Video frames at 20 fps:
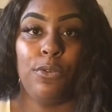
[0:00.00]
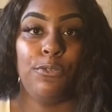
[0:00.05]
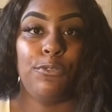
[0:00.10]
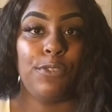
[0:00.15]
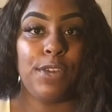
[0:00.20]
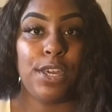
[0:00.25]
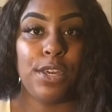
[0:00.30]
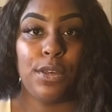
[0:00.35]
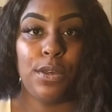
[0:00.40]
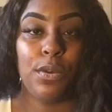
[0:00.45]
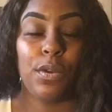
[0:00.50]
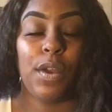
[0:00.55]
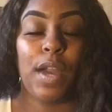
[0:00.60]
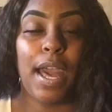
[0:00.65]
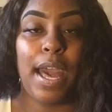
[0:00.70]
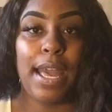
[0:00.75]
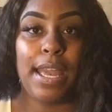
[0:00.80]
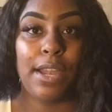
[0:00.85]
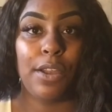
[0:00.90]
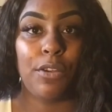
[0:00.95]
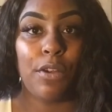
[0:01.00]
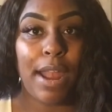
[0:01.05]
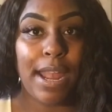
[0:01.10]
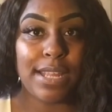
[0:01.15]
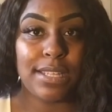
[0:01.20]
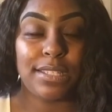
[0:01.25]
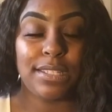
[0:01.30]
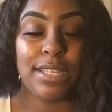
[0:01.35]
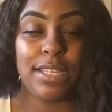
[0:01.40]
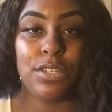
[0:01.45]
feel God,
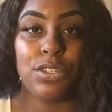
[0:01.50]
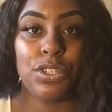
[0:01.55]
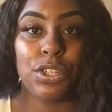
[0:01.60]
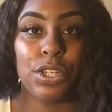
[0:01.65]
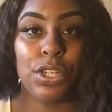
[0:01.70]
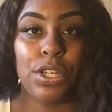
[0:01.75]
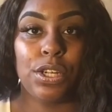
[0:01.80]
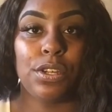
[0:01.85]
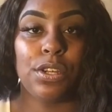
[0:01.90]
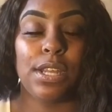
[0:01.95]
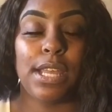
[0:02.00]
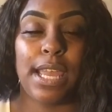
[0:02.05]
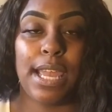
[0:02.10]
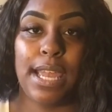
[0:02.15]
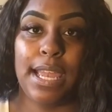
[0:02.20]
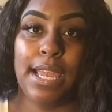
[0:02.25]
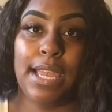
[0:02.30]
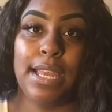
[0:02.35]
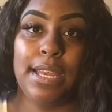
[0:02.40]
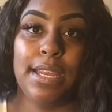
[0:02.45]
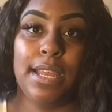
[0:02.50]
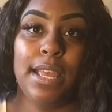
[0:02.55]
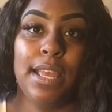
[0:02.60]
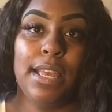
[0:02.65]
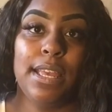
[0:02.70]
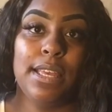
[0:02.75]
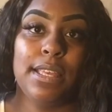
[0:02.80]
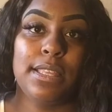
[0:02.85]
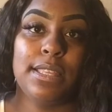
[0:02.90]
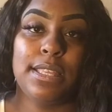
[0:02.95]
Christ-centered. And
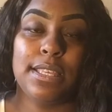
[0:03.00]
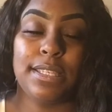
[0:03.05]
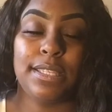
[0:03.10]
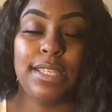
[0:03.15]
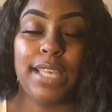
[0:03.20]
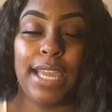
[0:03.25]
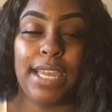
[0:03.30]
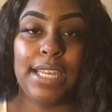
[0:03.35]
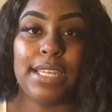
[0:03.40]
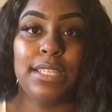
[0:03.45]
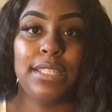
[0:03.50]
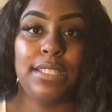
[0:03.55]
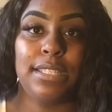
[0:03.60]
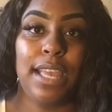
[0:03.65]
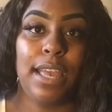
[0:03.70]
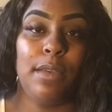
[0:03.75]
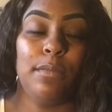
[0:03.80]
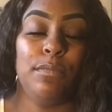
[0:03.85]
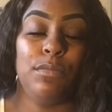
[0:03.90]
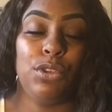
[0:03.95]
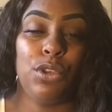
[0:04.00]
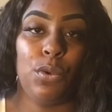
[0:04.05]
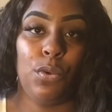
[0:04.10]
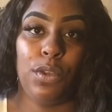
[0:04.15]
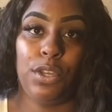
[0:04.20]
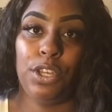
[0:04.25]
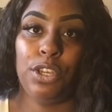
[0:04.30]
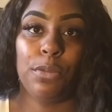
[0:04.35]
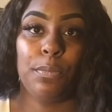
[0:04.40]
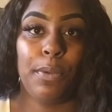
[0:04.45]
the second step,
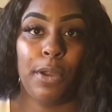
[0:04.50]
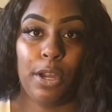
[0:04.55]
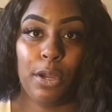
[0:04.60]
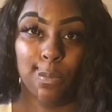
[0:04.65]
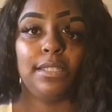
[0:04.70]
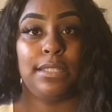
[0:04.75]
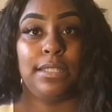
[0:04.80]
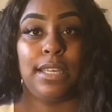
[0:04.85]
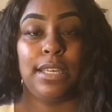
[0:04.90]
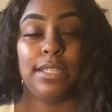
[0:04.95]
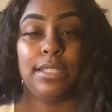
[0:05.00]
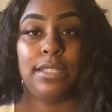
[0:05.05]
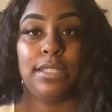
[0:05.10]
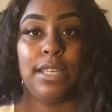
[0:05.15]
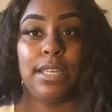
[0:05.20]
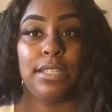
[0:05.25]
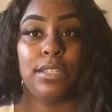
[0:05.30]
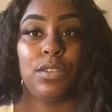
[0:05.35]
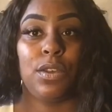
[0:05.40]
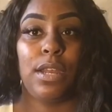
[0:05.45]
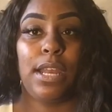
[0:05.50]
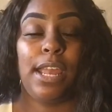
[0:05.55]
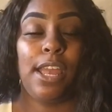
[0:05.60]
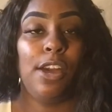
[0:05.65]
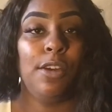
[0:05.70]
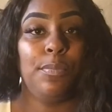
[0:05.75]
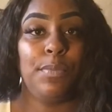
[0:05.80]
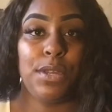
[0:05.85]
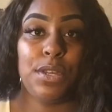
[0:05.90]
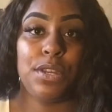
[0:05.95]
knowing your purpose, is going to
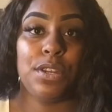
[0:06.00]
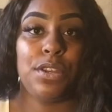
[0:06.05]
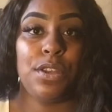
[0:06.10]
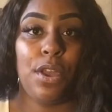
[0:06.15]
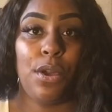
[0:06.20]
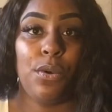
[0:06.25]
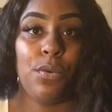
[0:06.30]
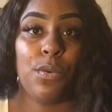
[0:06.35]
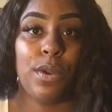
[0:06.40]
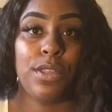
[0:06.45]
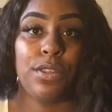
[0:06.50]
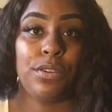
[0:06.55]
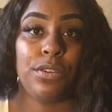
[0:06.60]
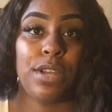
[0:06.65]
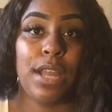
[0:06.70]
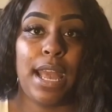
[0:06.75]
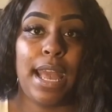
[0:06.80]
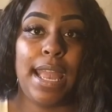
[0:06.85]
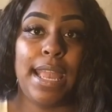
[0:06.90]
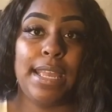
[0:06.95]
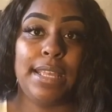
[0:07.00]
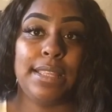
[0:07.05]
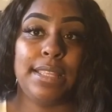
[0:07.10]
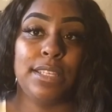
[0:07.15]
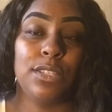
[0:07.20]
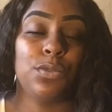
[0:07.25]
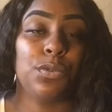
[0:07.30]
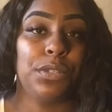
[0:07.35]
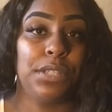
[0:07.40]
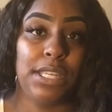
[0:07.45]
help you to know whether or not
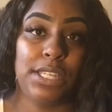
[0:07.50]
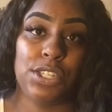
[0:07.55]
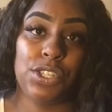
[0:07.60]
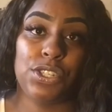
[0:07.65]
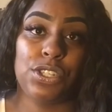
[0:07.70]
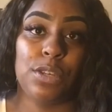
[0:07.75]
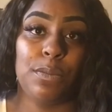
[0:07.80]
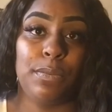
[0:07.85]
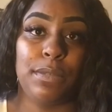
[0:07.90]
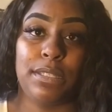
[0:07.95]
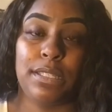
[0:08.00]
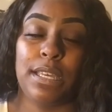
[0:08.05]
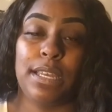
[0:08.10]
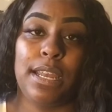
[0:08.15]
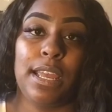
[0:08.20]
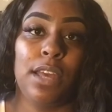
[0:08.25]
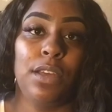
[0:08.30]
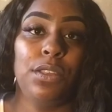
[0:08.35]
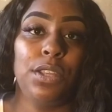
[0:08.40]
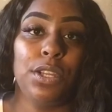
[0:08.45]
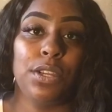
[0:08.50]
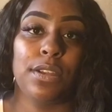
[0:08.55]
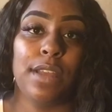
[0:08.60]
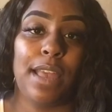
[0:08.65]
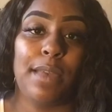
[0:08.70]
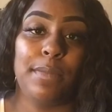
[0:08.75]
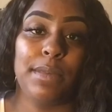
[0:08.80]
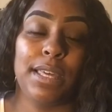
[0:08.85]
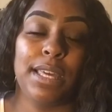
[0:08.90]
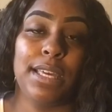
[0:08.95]
this relationship is unhealthy or
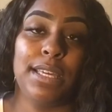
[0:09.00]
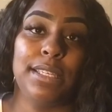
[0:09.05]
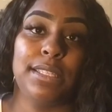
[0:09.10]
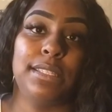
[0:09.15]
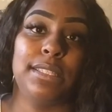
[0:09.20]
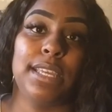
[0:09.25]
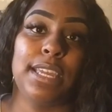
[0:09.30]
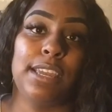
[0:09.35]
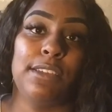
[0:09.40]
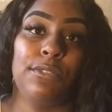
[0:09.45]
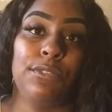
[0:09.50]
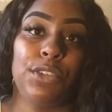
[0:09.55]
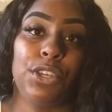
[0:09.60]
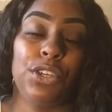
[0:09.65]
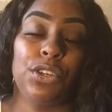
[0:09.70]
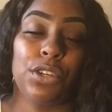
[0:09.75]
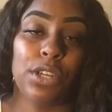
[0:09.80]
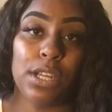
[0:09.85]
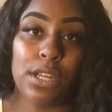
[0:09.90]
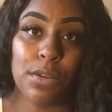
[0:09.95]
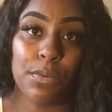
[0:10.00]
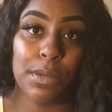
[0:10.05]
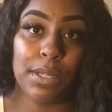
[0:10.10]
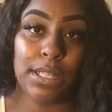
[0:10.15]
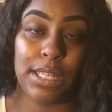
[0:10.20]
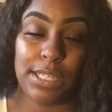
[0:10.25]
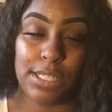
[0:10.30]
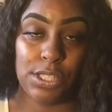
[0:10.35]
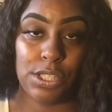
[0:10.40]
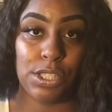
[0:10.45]
not. Because if you're in a
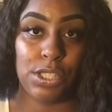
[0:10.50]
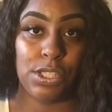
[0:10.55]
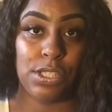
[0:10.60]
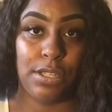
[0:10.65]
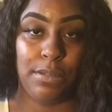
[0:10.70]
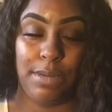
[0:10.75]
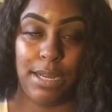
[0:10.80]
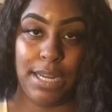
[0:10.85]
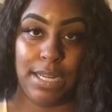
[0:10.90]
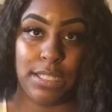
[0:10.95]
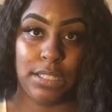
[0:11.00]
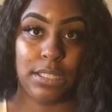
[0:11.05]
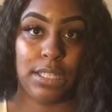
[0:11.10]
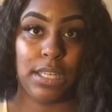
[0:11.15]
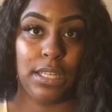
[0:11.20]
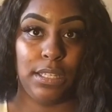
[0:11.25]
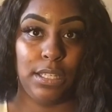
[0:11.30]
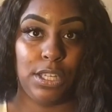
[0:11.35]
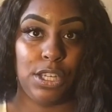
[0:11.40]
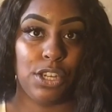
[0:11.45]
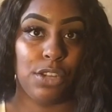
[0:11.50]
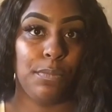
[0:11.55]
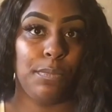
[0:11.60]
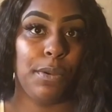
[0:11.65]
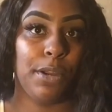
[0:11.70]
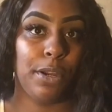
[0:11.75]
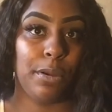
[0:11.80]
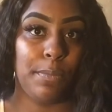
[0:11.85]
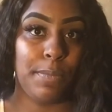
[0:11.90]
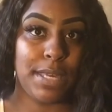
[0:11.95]
relationship that is killing your
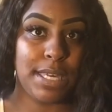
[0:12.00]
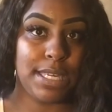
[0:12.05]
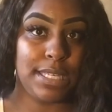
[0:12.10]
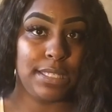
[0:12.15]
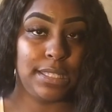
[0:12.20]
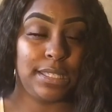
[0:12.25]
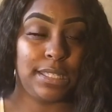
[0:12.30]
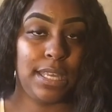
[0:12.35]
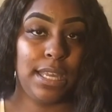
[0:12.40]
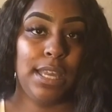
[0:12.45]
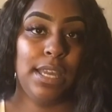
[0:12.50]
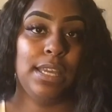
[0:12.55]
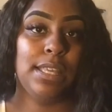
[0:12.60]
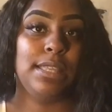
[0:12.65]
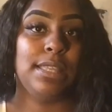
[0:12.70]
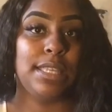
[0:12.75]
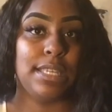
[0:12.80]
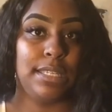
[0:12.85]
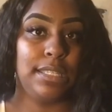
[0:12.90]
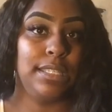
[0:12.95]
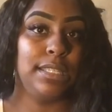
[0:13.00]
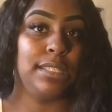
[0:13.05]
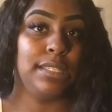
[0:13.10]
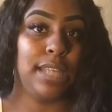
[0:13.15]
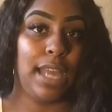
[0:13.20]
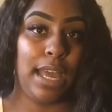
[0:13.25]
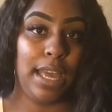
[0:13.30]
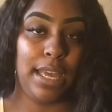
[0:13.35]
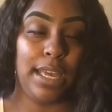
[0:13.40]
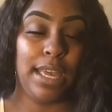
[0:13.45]
purpose, this is
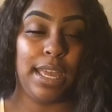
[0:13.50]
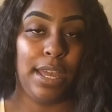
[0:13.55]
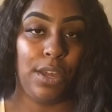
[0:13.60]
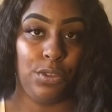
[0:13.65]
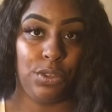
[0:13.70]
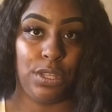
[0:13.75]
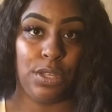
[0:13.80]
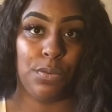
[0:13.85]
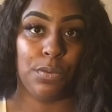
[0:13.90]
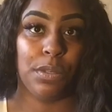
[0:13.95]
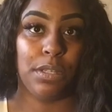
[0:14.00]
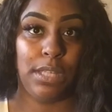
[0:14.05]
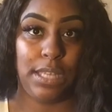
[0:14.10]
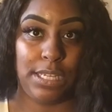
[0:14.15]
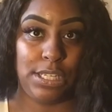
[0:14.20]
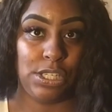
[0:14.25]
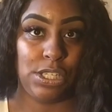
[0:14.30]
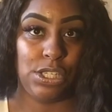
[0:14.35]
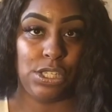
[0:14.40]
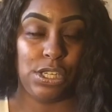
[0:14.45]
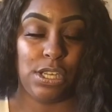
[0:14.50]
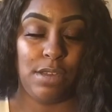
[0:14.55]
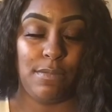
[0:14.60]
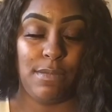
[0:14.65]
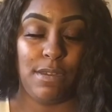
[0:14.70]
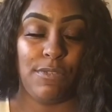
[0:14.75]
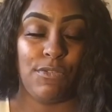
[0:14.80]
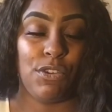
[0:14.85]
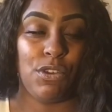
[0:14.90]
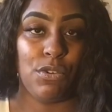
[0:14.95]
not a healthy relationship.
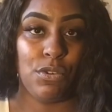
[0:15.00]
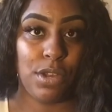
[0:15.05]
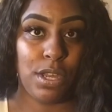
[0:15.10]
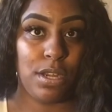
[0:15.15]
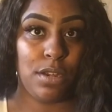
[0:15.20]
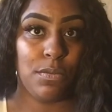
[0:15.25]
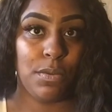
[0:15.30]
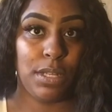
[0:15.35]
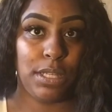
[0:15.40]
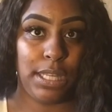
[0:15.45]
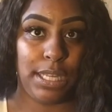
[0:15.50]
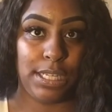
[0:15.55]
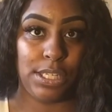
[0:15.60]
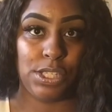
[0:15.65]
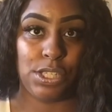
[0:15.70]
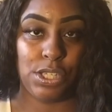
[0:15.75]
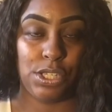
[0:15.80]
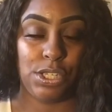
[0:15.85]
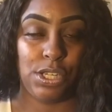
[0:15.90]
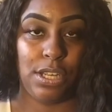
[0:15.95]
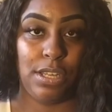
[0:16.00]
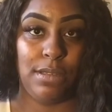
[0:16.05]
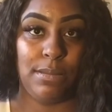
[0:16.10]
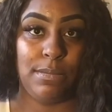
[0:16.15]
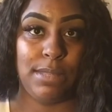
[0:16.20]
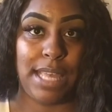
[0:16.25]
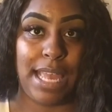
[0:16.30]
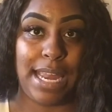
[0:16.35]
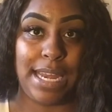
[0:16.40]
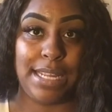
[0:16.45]
If you're in a
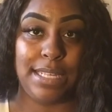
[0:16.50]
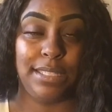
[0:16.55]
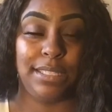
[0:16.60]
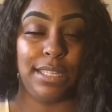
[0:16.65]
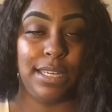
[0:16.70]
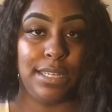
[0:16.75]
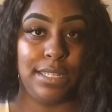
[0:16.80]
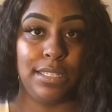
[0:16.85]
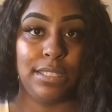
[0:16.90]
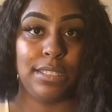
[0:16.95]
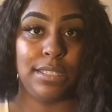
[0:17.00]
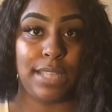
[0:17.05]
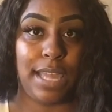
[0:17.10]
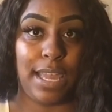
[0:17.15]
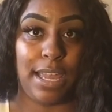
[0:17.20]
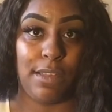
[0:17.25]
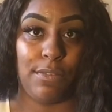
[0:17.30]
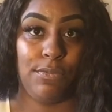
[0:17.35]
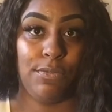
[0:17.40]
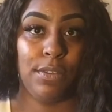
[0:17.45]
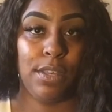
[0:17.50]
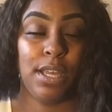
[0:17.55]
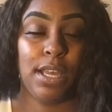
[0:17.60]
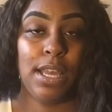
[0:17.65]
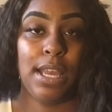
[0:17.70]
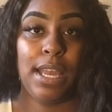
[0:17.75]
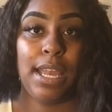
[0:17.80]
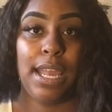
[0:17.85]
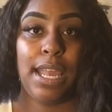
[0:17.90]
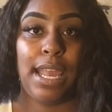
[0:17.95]
relationship that is unsafe
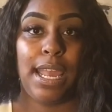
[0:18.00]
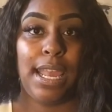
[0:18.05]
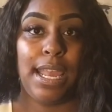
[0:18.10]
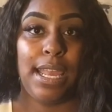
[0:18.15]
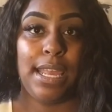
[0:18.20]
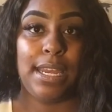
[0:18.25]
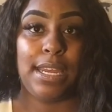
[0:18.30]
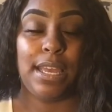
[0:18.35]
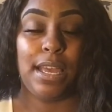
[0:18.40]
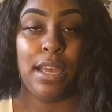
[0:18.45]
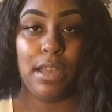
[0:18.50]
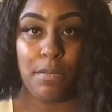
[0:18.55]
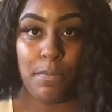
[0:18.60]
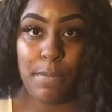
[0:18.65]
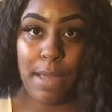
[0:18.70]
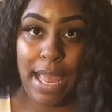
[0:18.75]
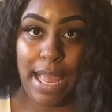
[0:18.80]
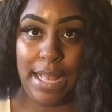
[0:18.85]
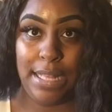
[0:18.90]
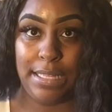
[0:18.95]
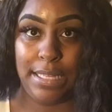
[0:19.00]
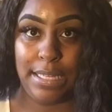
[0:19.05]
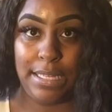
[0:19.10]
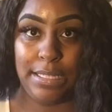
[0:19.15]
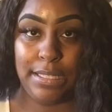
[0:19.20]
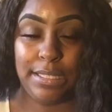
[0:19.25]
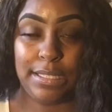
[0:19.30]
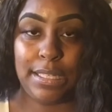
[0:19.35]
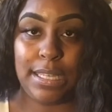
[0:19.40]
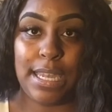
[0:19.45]
and
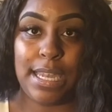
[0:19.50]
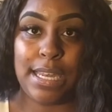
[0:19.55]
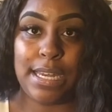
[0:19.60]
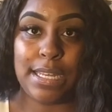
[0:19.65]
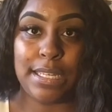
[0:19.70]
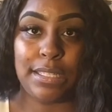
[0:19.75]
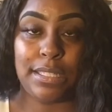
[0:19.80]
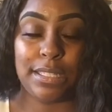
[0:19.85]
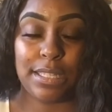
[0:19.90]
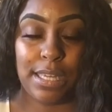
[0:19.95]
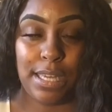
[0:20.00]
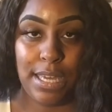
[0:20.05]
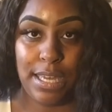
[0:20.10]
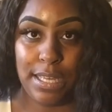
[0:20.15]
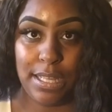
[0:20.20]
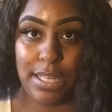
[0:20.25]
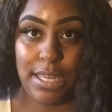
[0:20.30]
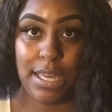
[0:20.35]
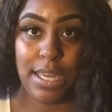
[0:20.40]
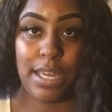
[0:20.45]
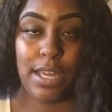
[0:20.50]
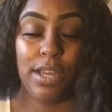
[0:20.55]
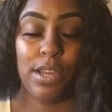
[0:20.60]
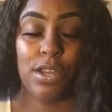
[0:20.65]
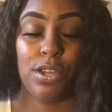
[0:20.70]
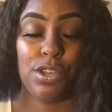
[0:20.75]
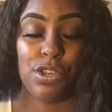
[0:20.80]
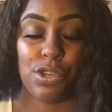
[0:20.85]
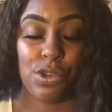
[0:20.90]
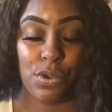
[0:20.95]
unbalanced, it is killing
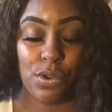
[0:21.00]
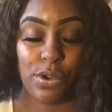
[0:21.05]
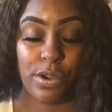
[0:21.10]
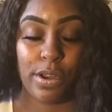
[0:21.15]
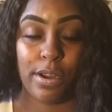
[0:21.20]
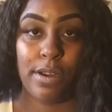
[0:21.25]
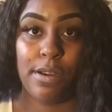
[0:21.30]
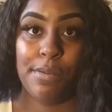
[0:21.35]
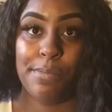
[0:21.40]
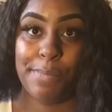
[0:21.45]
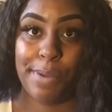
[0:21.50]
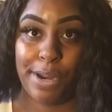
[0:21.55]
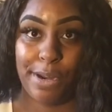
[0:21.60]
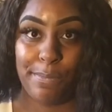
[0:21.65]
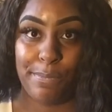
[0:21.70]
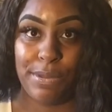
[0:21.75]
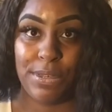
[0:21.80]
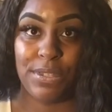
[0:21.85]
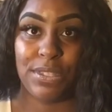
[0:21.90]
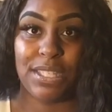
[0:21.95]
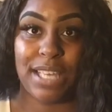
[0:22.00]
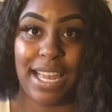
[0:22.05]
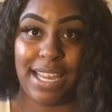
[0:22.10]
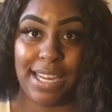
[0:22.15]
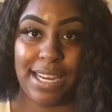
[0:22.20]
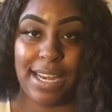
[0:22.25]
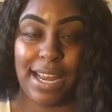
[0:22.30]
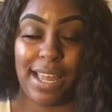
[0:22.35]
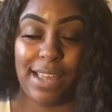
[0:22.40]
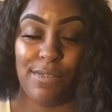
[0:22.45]
your purpose. I
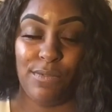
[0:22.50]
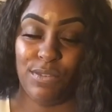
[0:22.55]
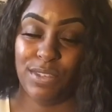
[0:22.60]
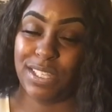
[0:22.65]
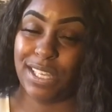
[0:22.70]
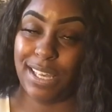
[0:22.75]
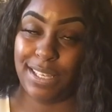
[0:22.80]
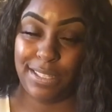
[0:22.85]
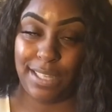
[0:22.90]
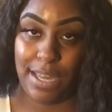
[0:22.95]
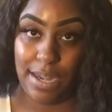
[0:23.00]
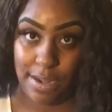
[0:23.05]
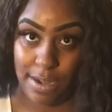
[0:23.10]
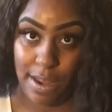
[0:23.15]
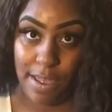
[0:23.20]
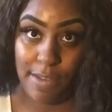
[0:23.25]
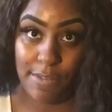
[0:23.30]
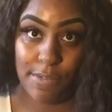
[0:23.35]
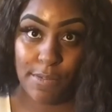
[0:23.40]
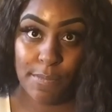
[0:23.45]
cannot emphasize that enough.